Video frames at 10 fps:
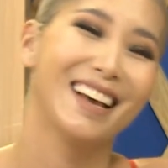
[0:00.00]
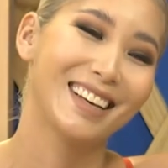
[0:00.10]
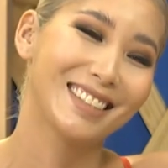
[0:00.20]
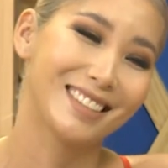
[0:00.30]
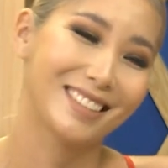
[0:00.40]

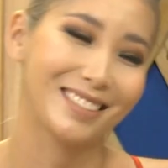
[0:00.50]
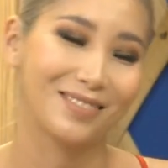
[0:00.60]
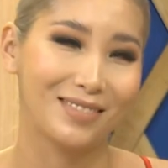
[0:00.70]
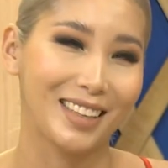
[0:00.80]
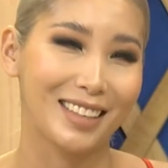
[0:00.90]

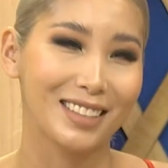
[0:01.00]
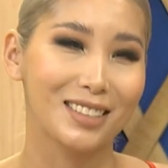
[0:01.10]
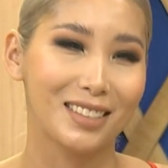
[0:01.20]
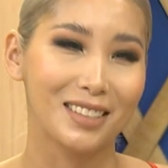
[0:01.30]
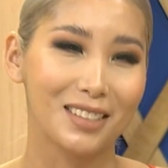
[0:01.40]

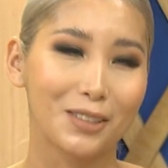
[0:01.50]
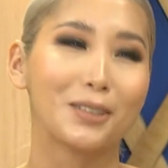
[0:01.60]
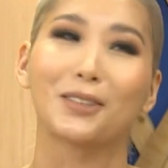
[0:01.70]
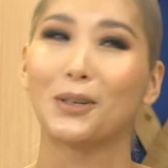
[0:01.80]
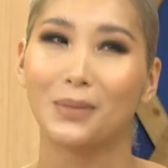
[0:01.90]
It's a
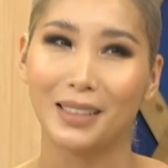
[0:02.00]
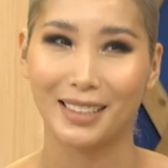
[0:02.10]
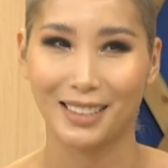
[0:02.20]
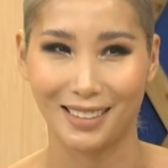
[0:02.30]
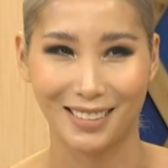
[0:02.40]
good
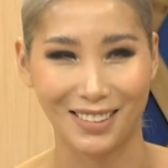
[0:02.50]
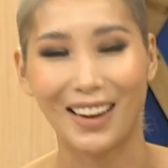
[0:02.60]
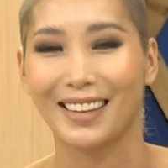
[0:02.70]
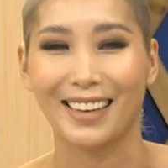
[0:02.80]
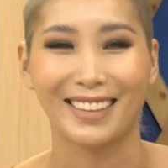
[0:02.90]
combination.
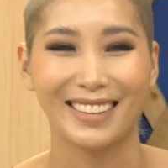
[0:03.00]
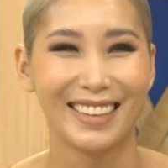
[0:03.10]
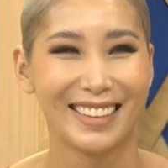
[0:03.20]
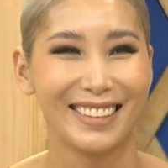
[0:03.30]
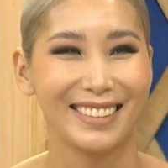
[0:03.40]
I like
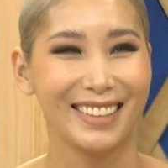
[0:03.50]
it.